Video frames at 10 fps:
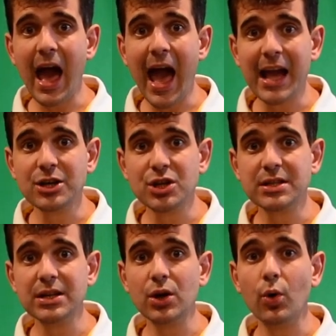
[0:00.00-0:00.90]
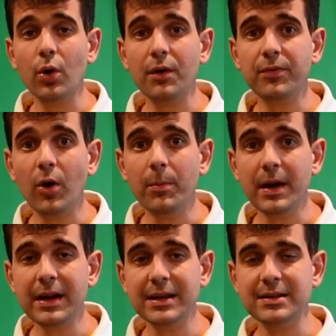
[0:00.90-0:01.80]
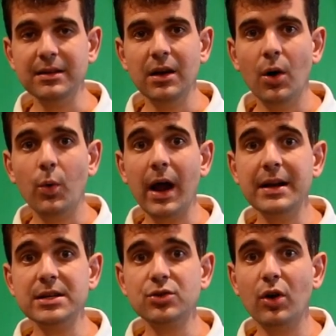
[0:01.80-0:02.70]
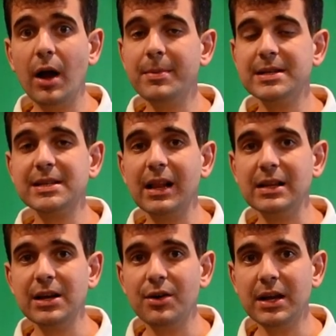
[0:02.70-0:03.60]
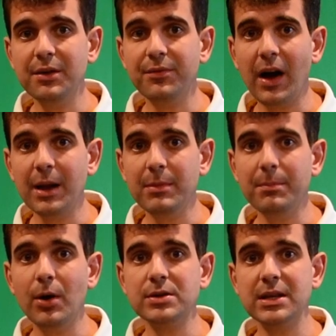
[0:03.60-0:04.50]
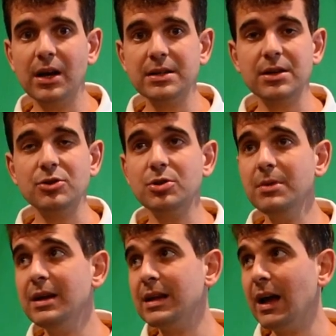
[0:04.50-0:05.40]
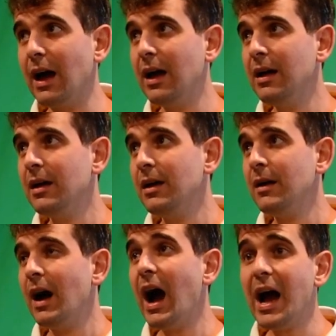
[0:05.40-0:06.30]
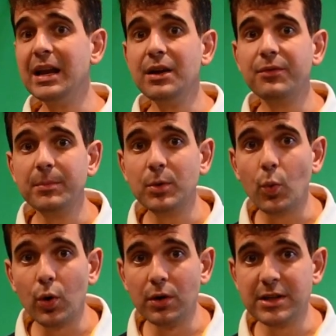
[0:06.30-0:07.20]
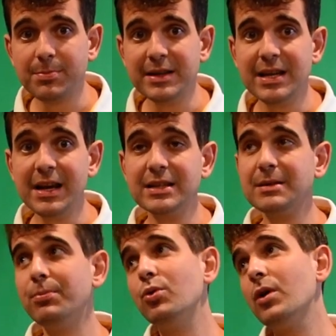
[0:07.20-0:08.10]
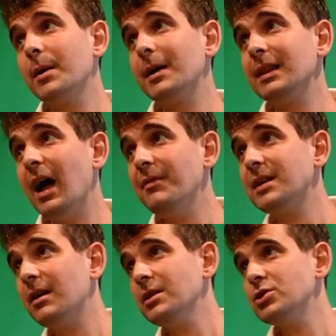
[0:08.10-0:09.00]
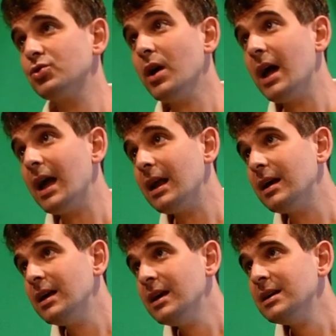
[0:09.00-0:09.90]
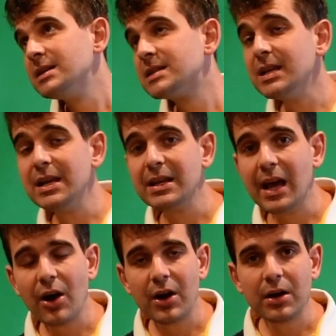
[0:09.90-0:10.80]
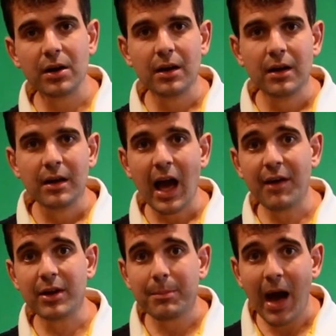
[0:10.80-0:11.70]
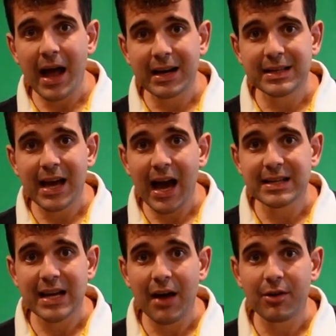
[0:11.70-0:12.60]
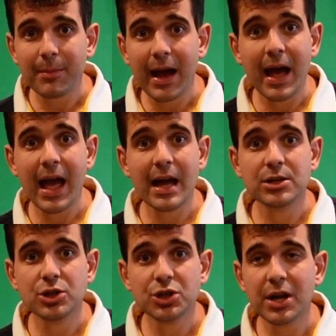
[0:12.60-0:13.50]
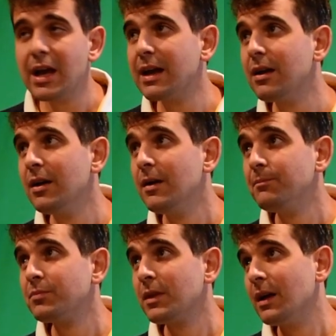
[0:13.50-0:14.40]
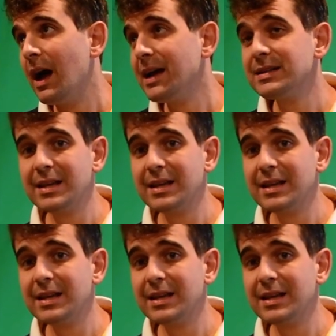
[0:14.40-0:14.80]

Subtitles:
anxious and agoraphobic in what I describe as solitary confinement posting on social media. Hiding from the world is my ticket to pouring my life down the drain. Sitting there and having panic attacks and having my hands shake, I guess